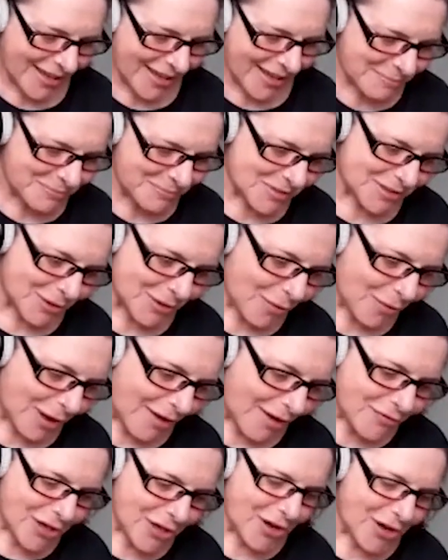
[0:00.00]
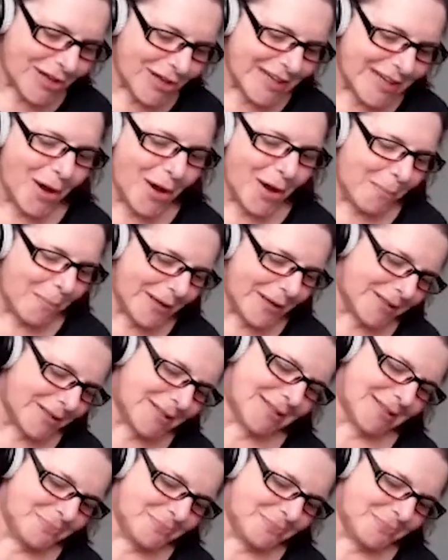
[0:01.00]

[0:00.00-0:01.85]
um, so have you got any hobbies?